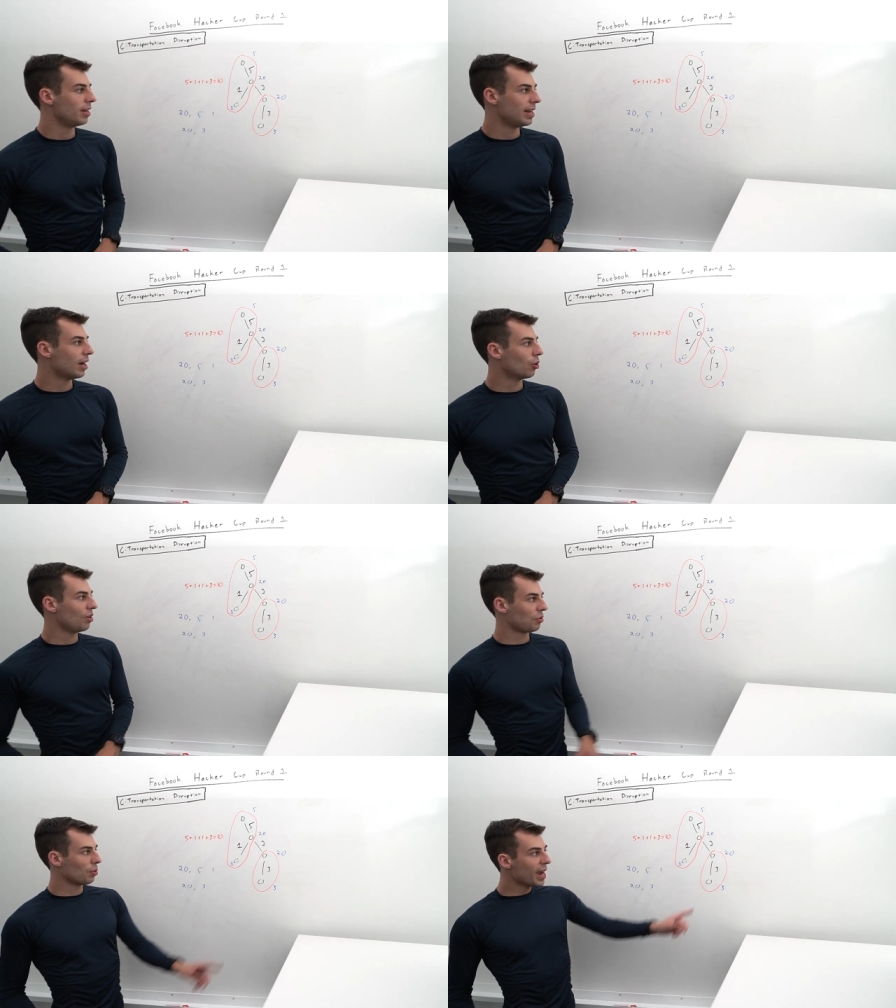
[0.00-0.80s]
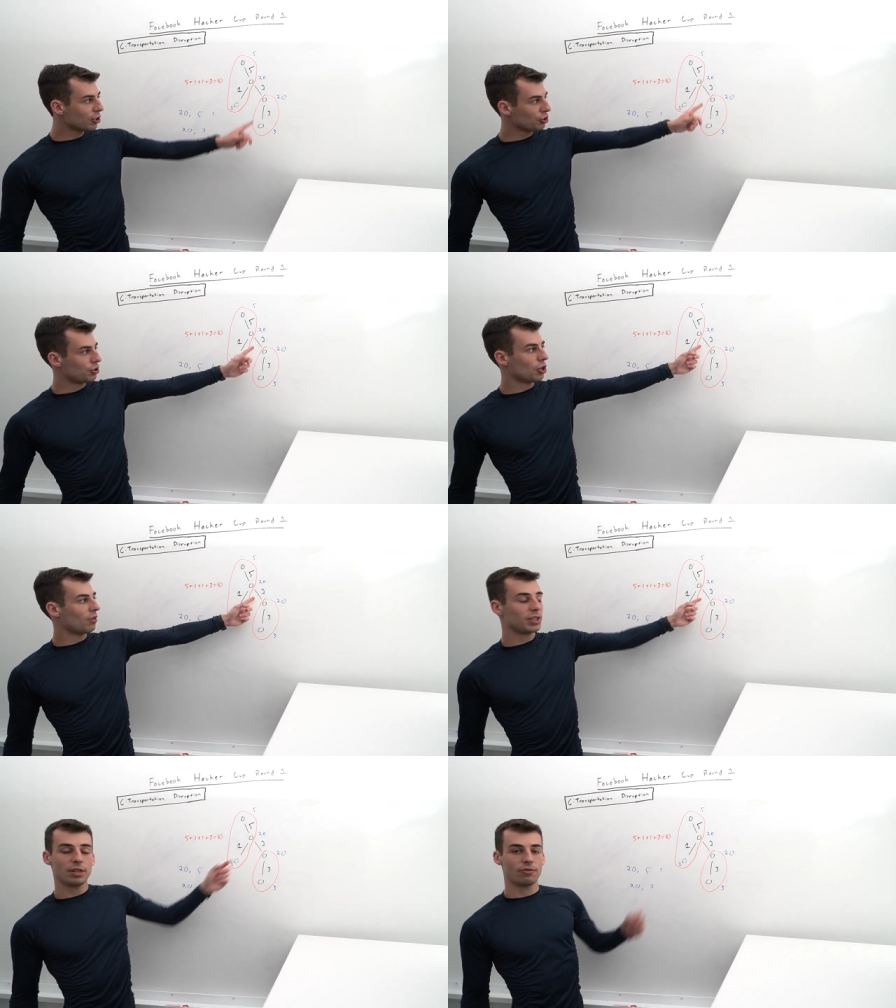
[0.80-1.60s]
Now, if we were actually
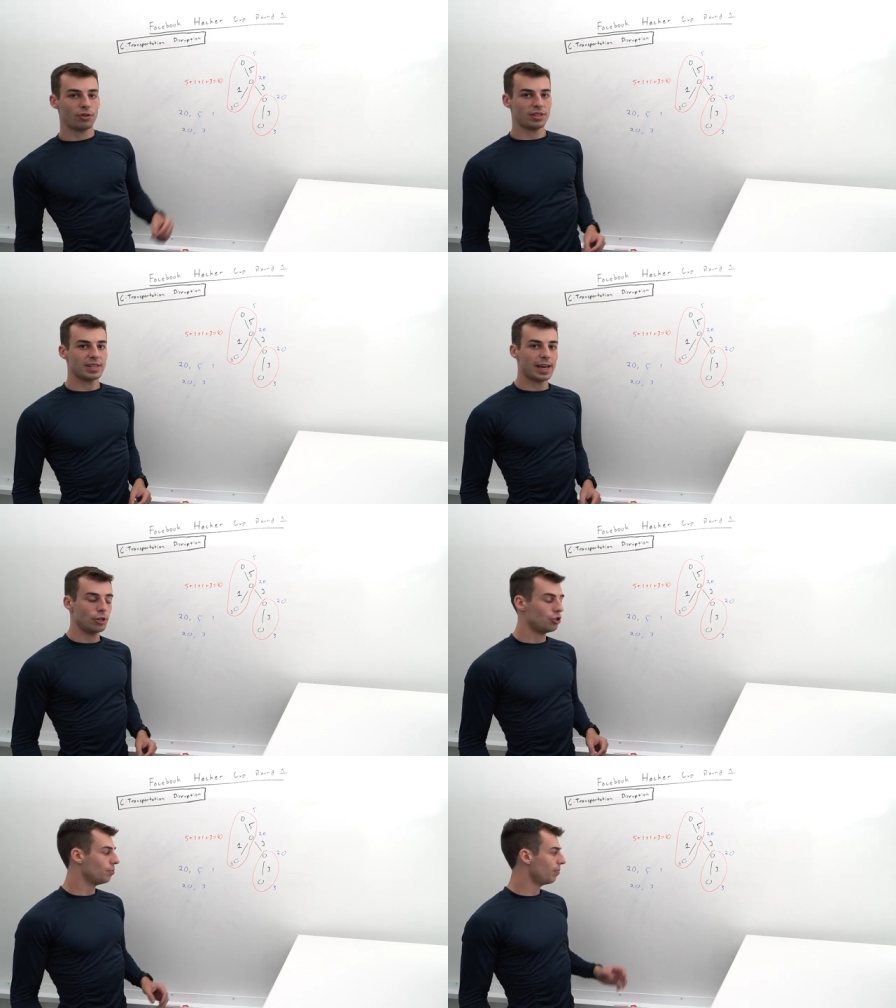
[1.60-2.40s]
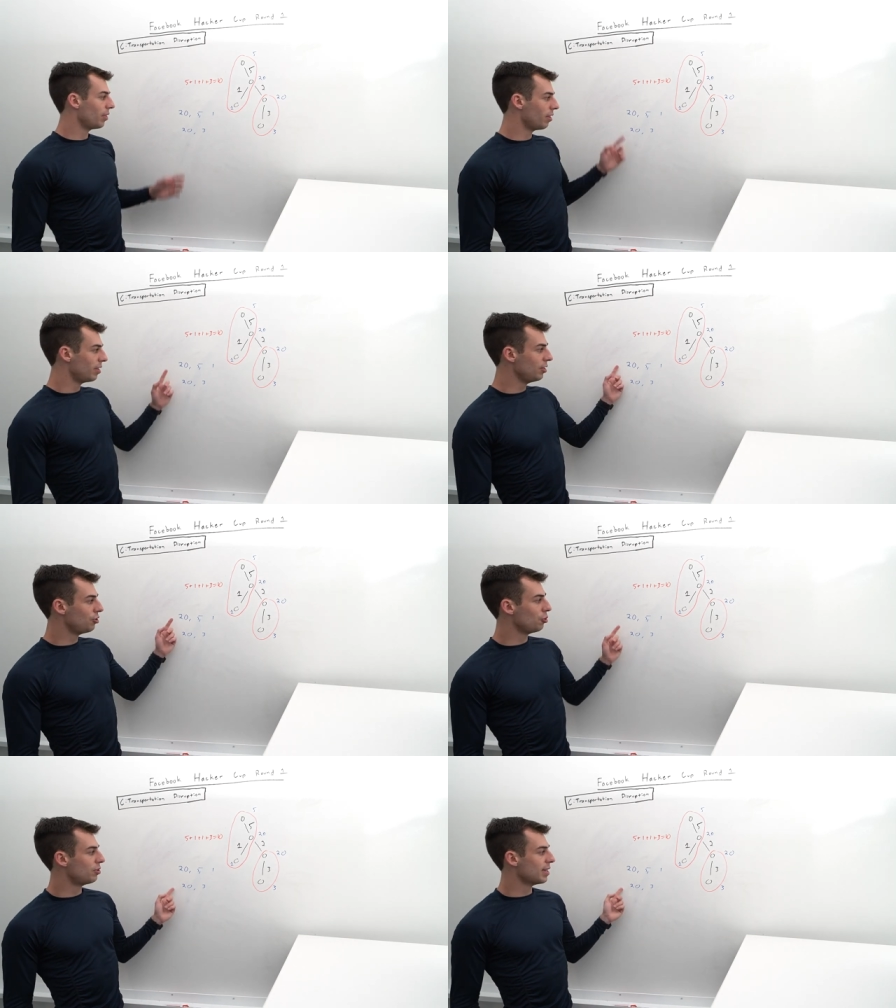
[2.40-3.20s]
solving it for this edge,
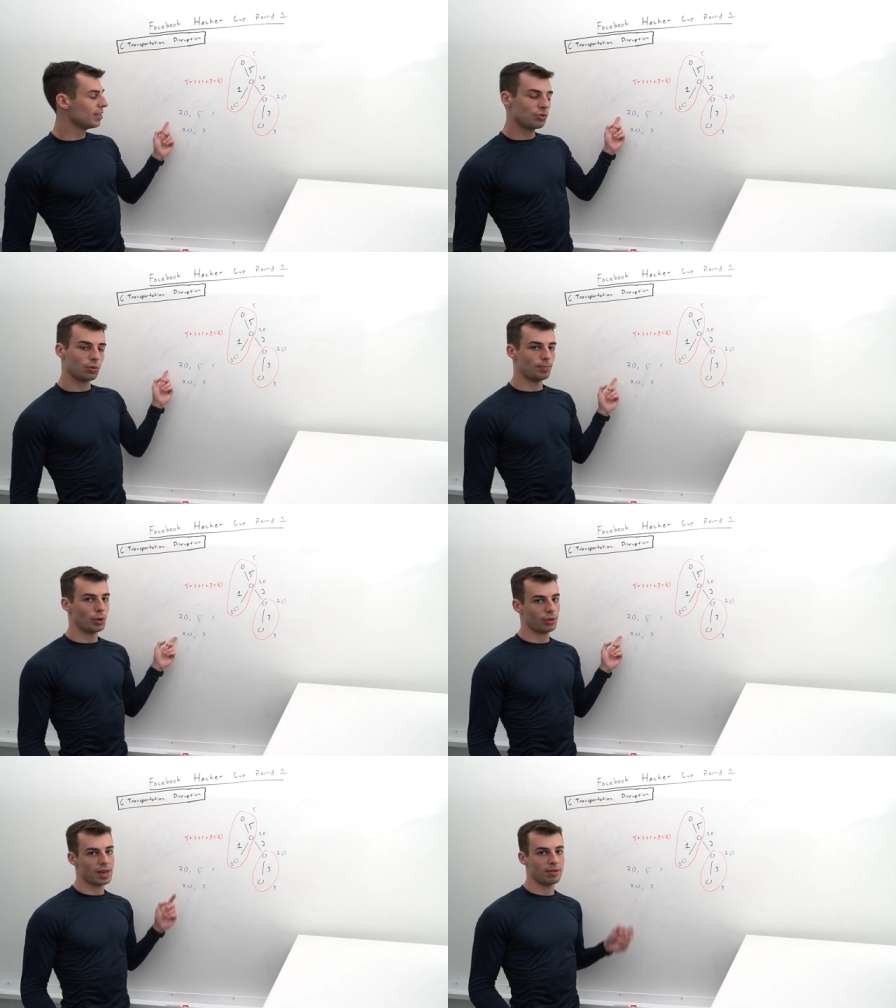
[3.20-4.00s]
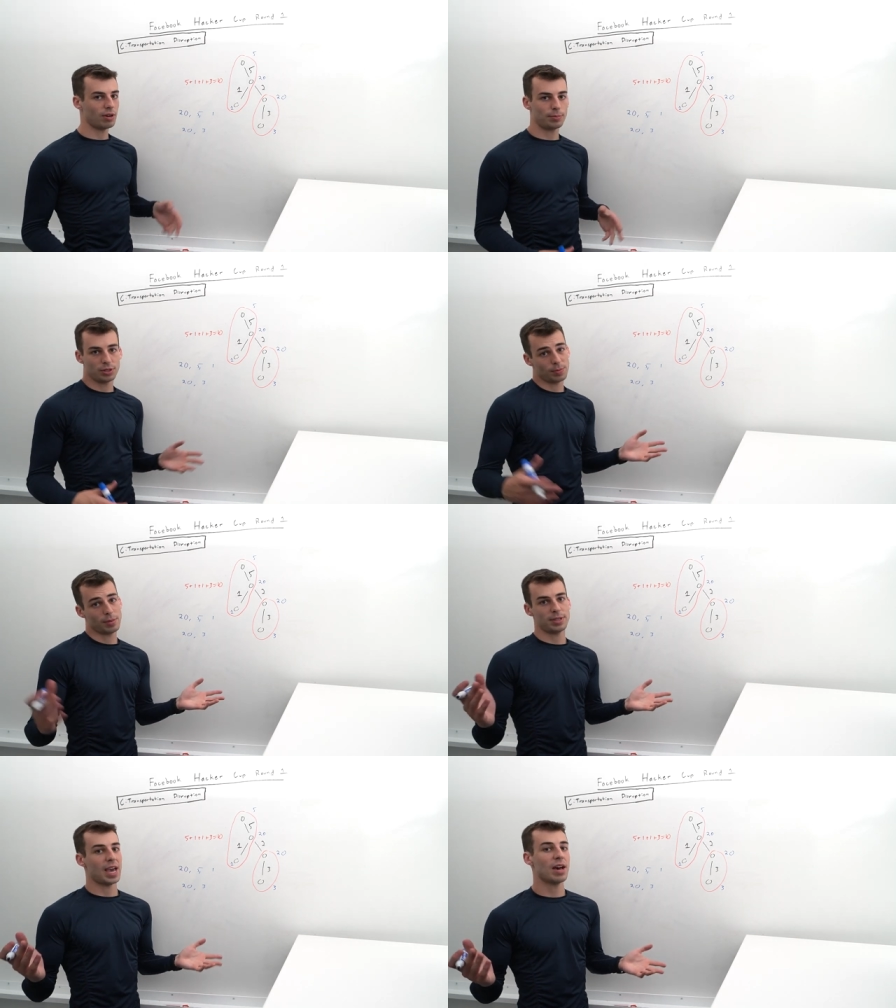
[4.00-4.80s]
these two sets would both have up to
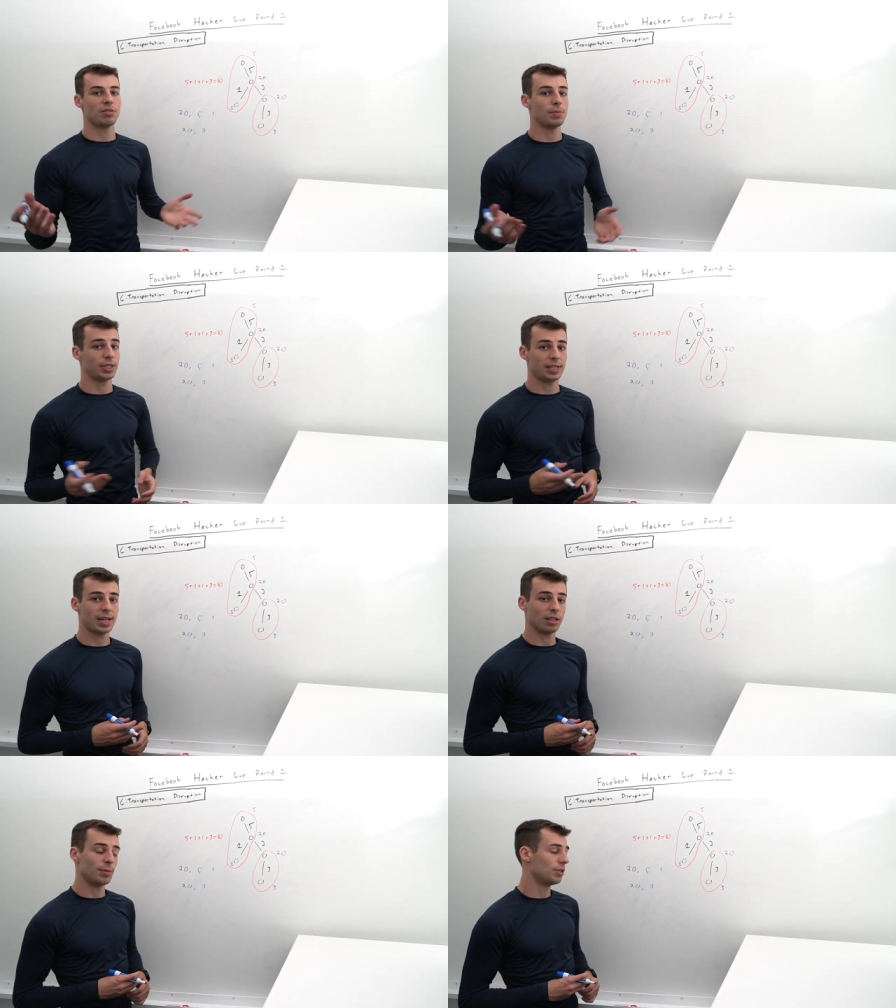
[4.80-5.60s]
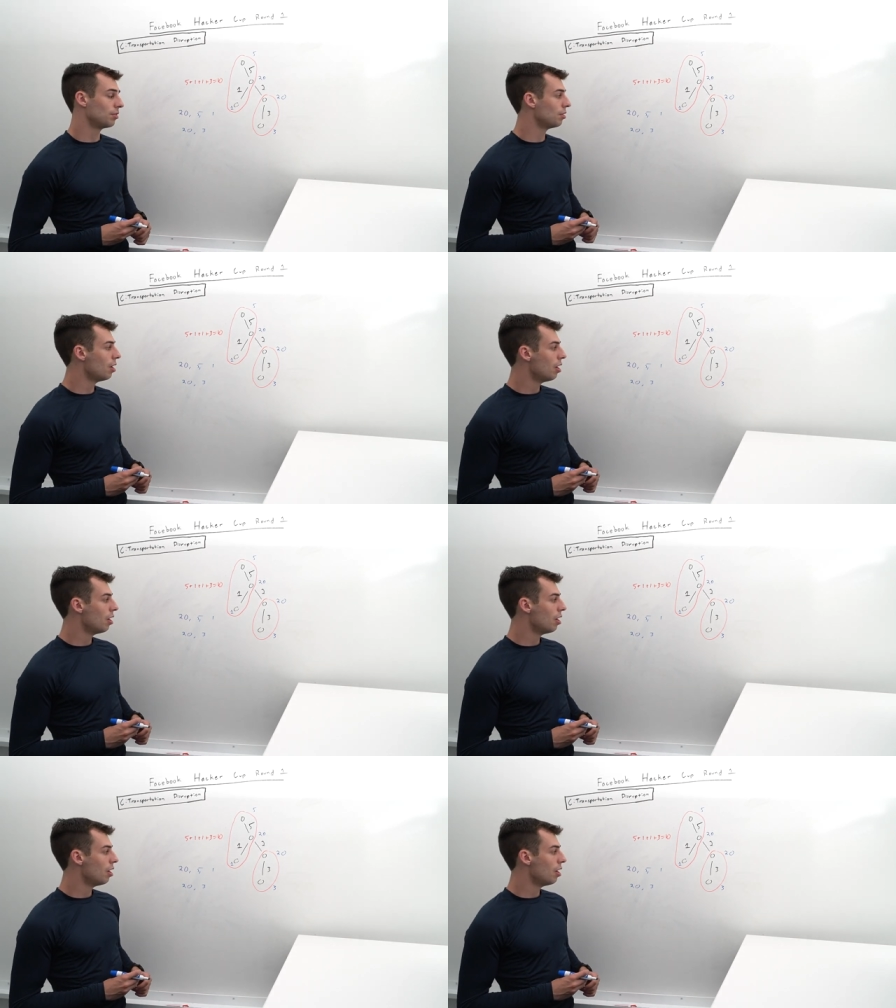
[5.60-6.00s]
maybe half a million elements.